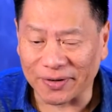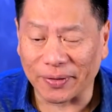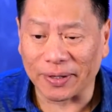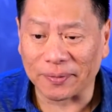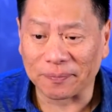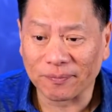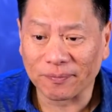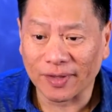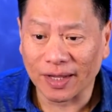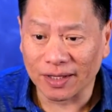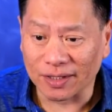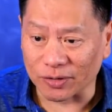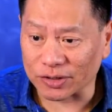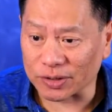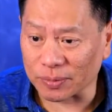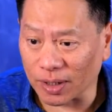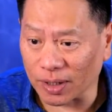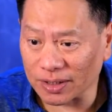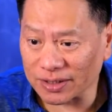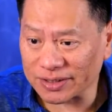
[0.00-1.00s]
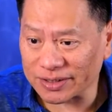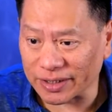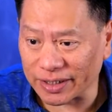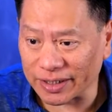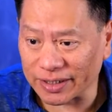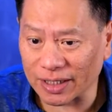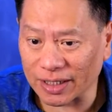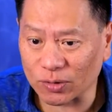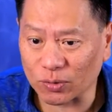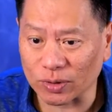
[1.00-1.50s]
Anyway, there was a
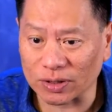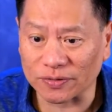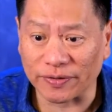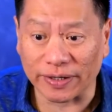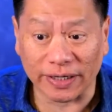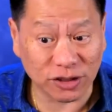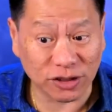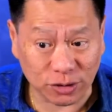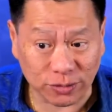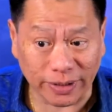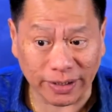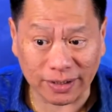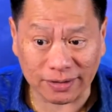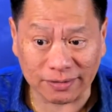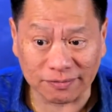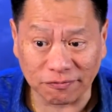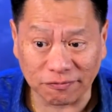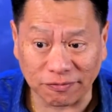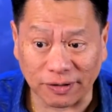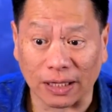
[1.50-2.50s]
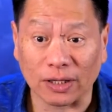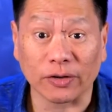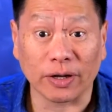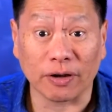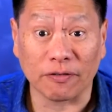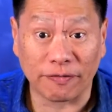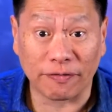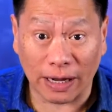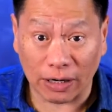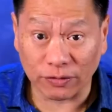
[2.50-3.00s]
monastery that was very strict,
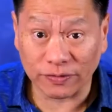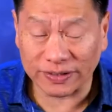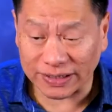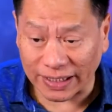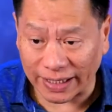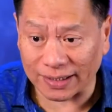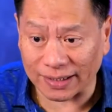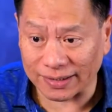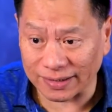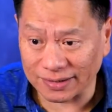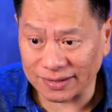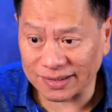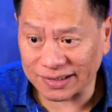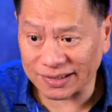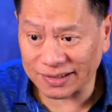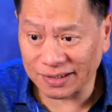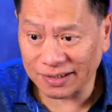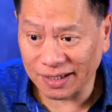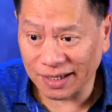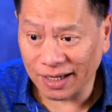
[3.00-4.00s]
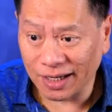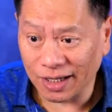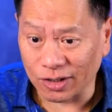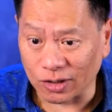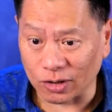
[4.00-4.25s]
following a vow of silence.